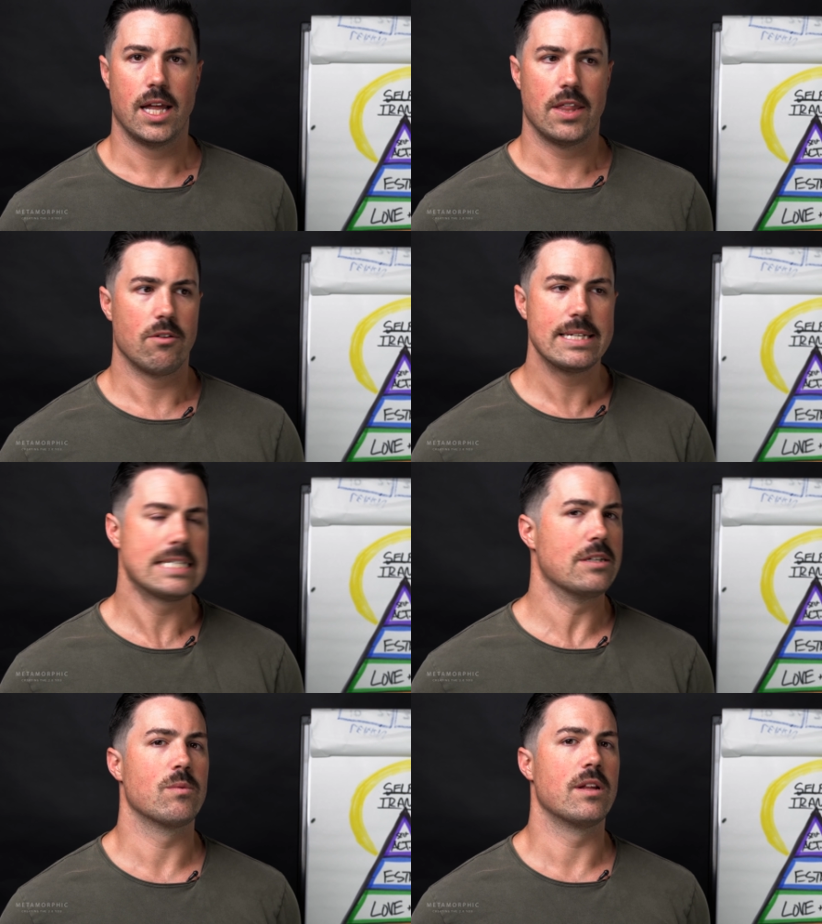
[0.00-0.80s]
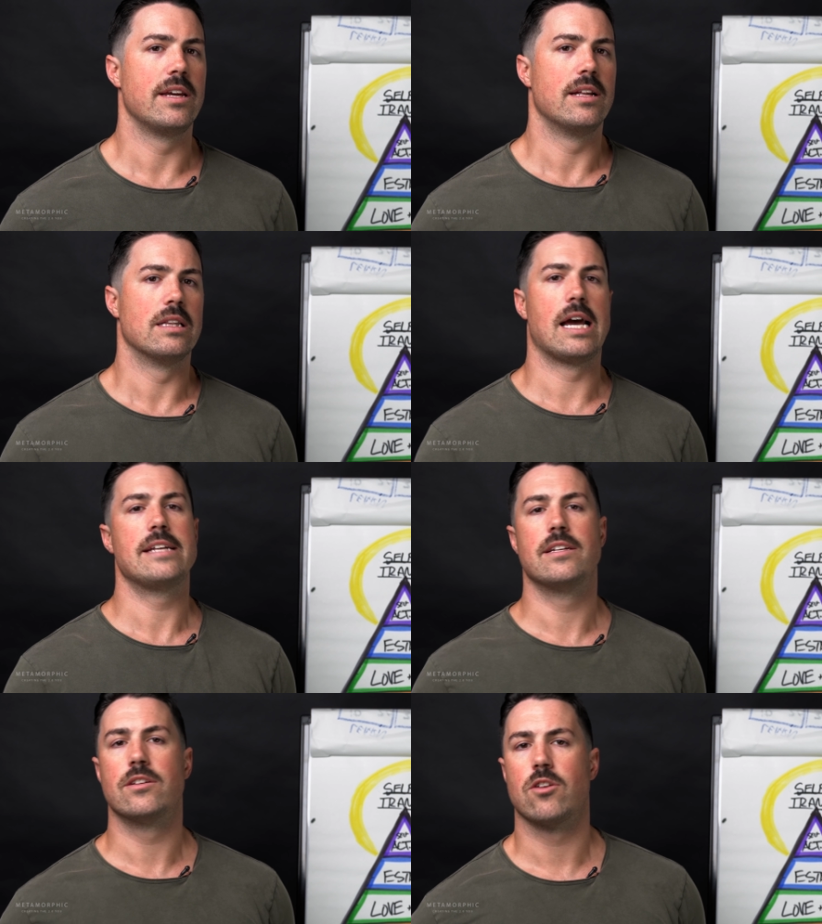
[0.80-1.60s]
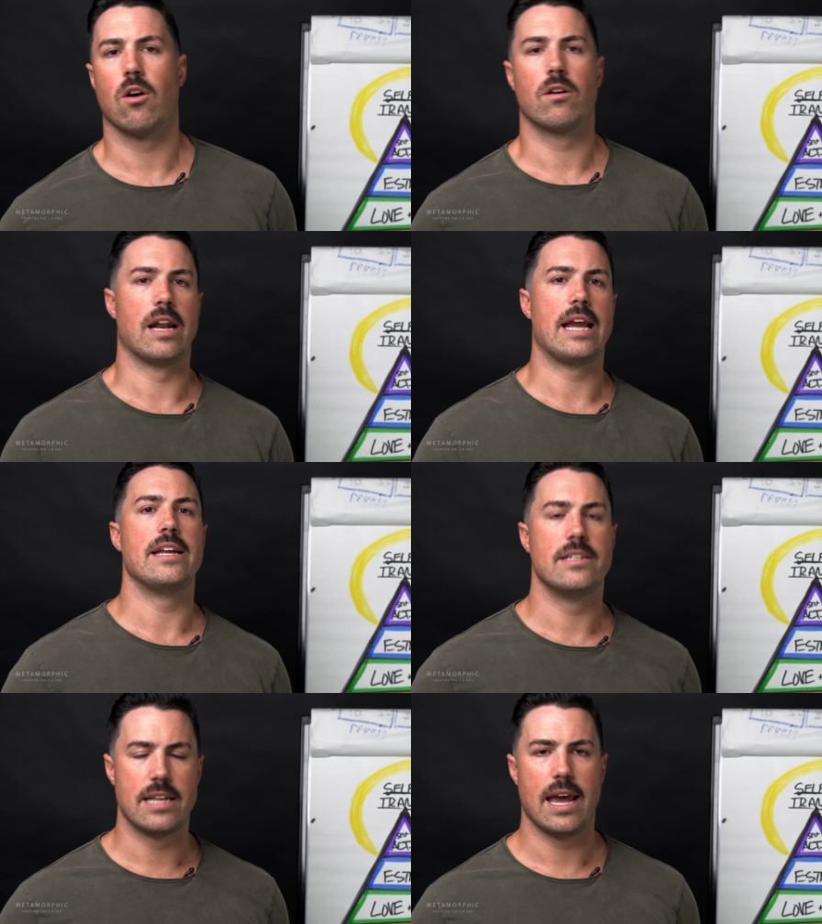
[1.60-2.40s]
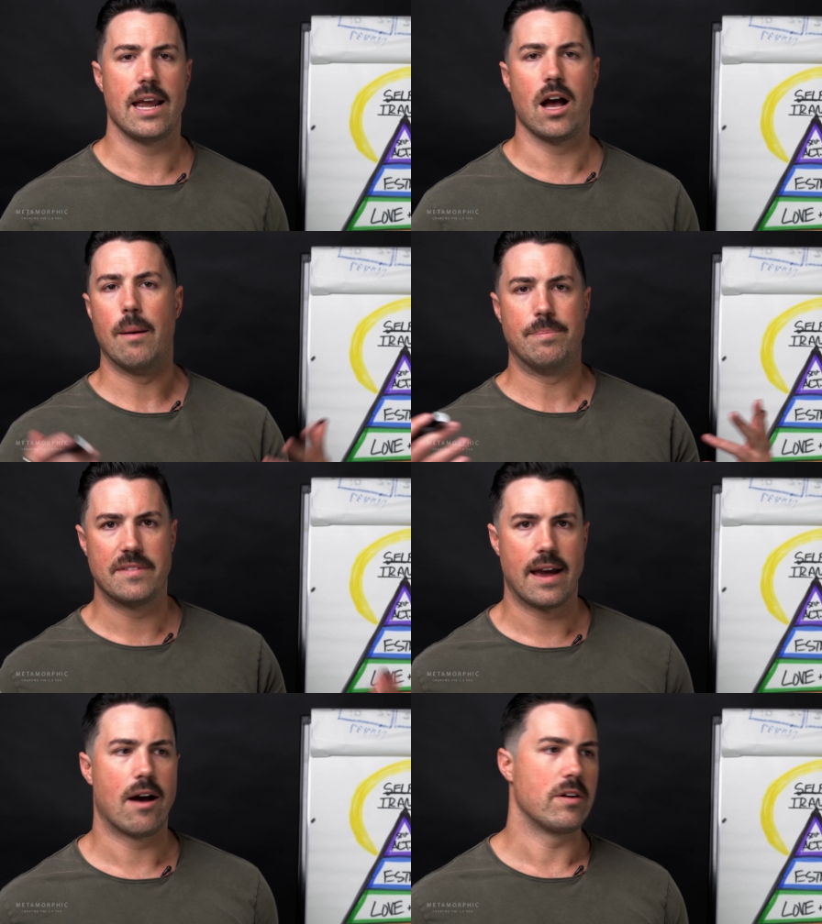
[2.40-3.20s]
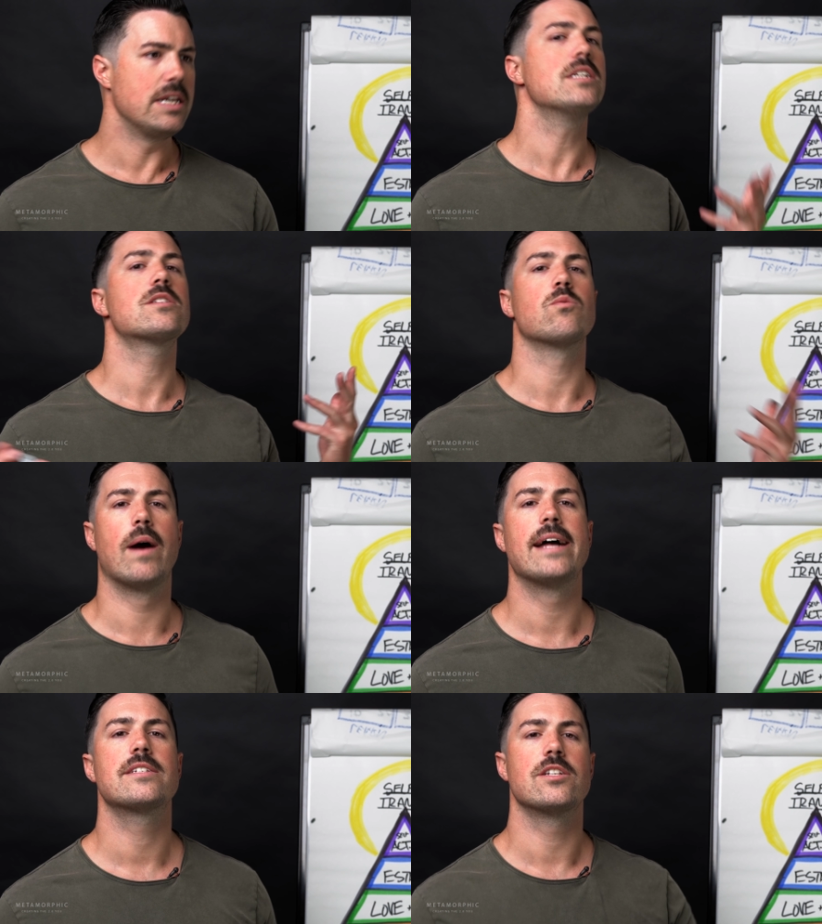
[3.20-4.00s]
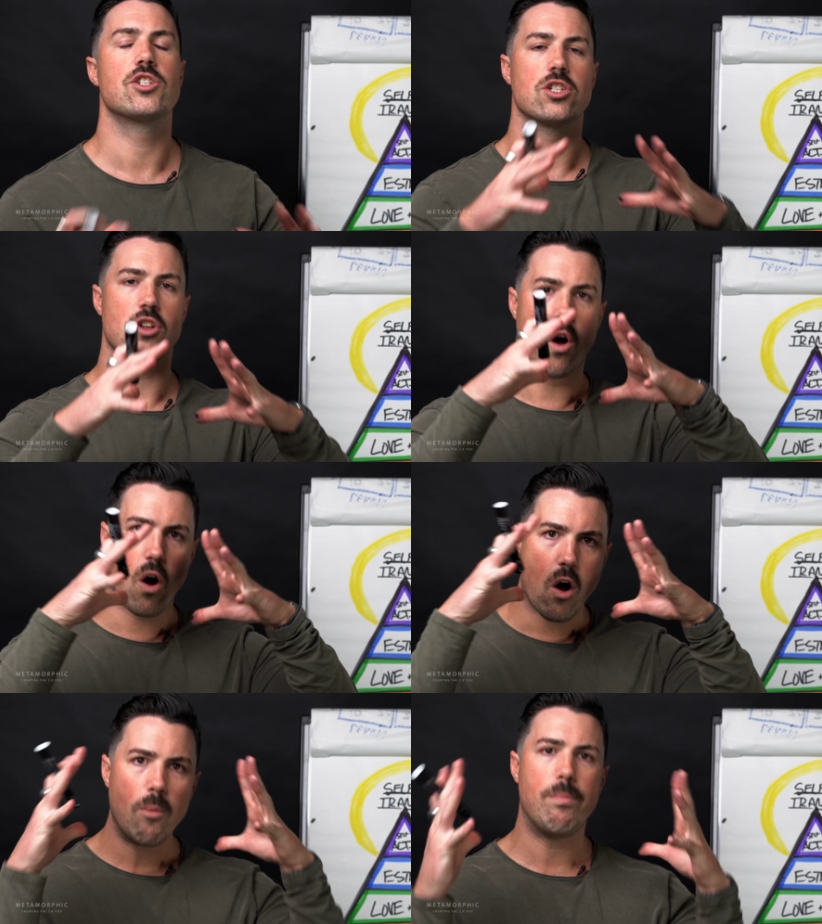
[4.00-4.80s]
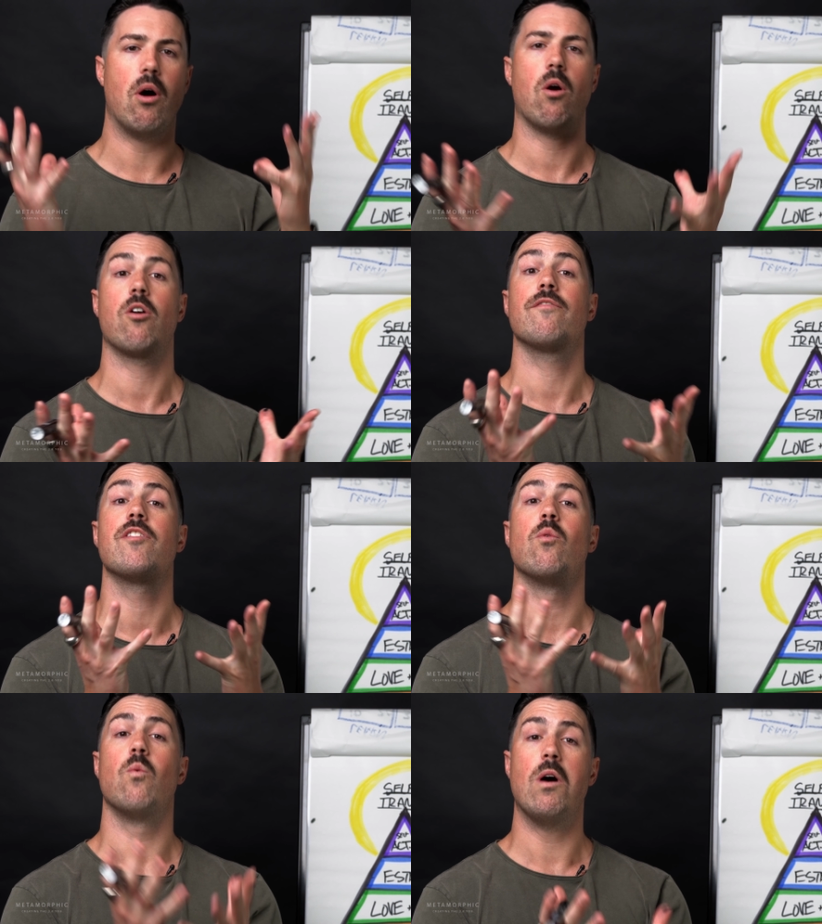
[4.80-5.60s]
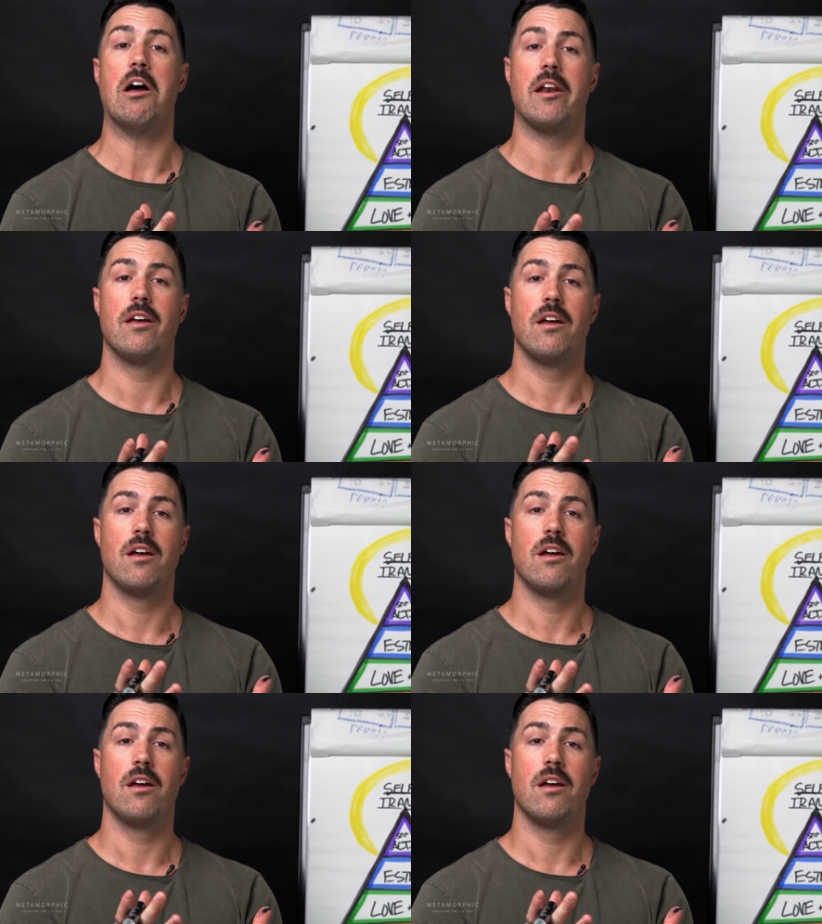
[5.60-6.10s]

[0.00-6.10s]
there isn't really light and dark, night and day, up, down, east, west. It's just all part of the one.